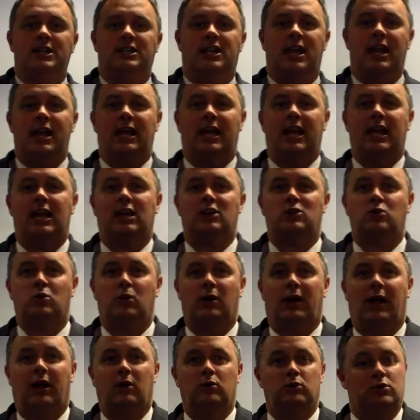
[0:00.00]
taking
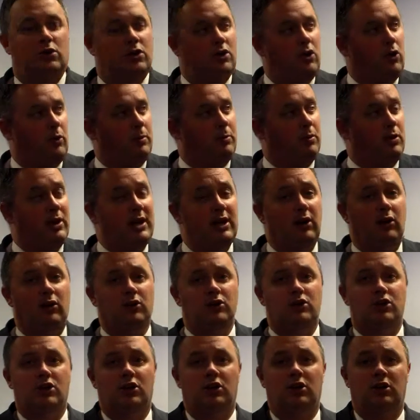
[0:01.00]
into account your
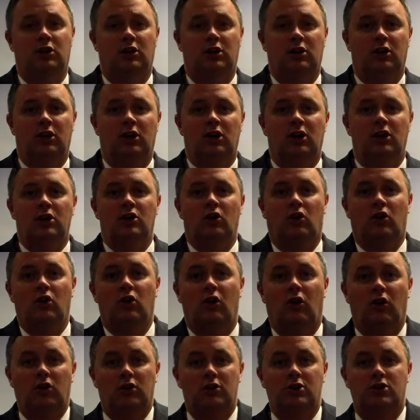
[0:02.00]
pre-launch,
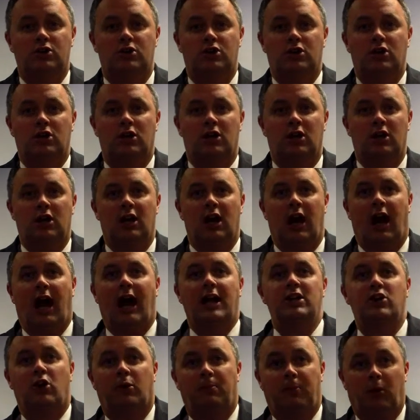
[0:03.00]
your launch,
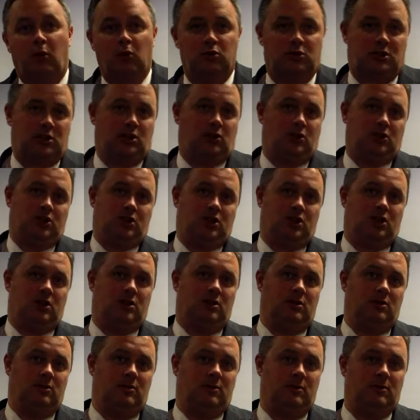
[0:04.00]
and your
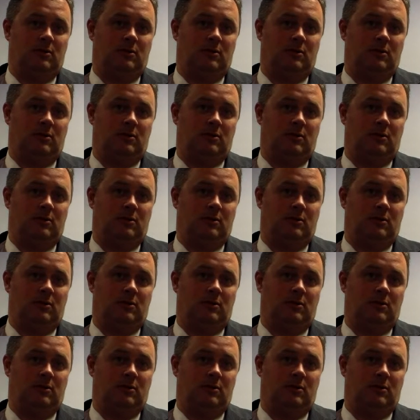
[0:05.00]
post-launch.